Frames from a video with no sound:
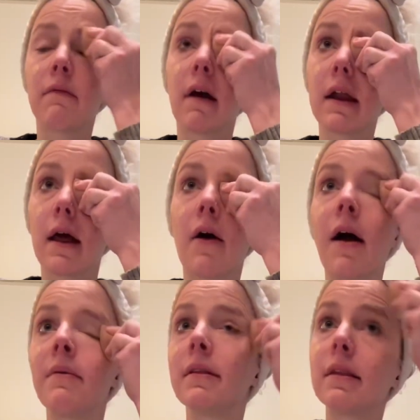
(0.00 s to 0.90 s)
right now
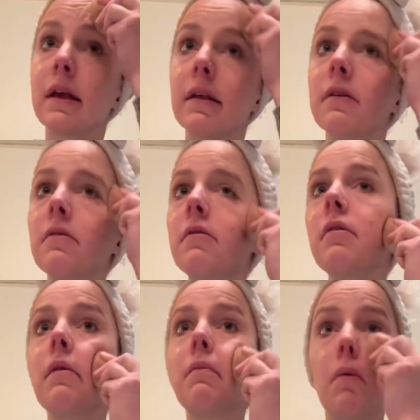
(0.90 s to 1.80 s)
I'm a seasonal
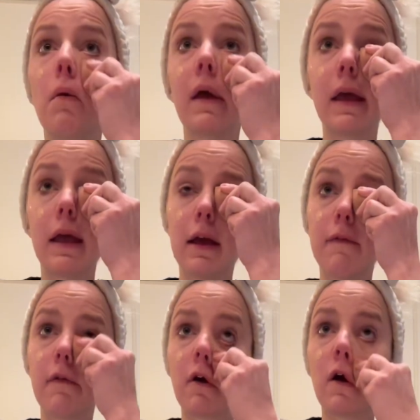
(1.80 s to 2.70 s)
employee
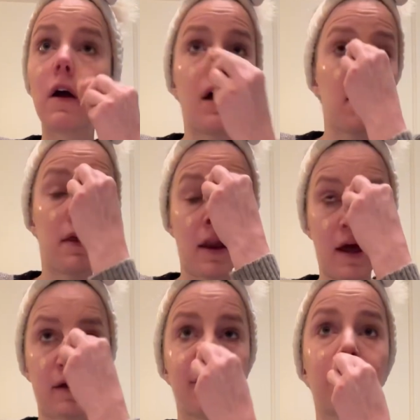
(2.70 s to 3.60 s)
for the
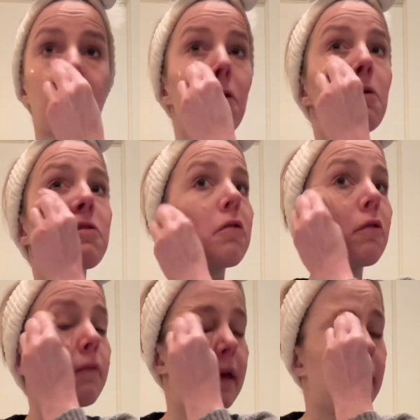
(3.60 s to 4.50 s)
next 2
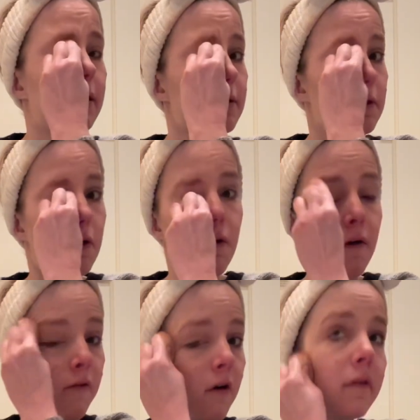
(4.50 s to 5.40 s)
weeks. So
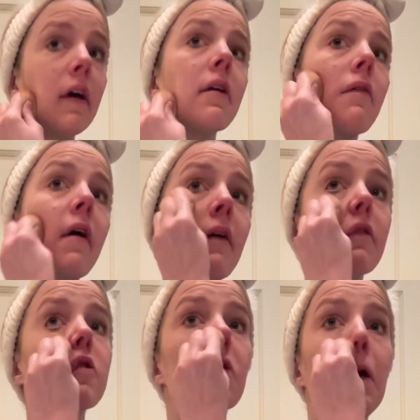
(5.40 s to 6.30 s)
of course I don't have
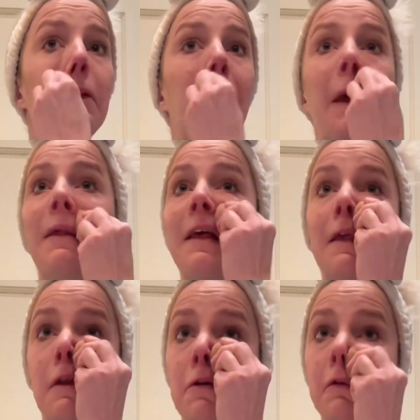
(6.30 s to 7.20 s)
insurance because
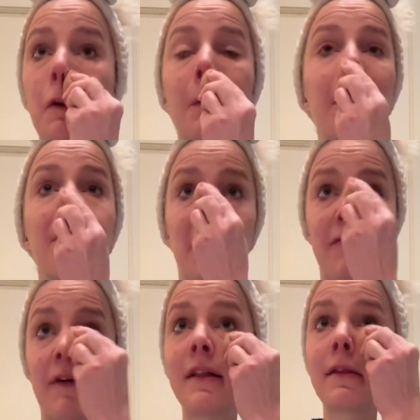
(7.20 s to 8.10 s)
seasonals don't get
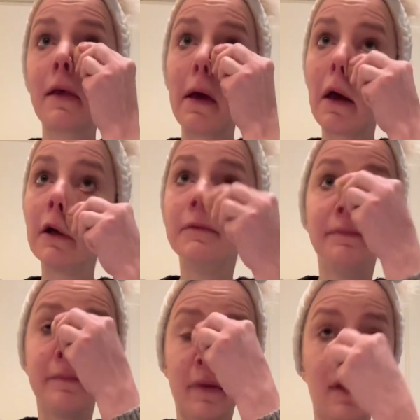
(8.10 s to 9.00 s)
benefits.
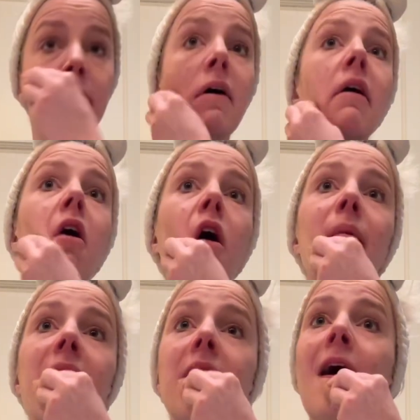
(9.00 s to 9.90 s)
So I call
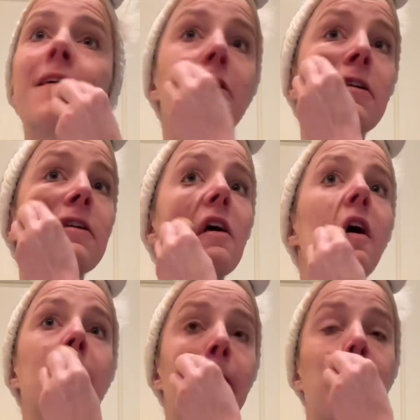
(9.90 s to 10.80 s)
my doctor to
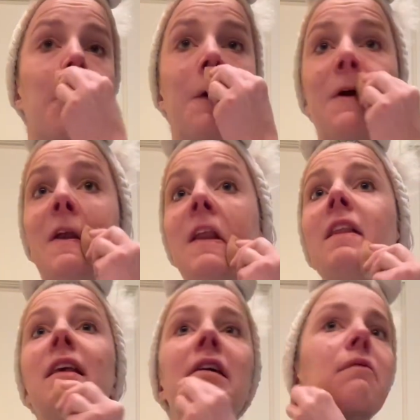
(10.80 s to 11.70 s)
talk to her and
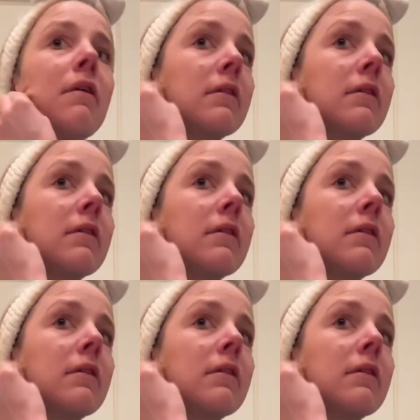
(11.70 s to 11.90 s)
see what's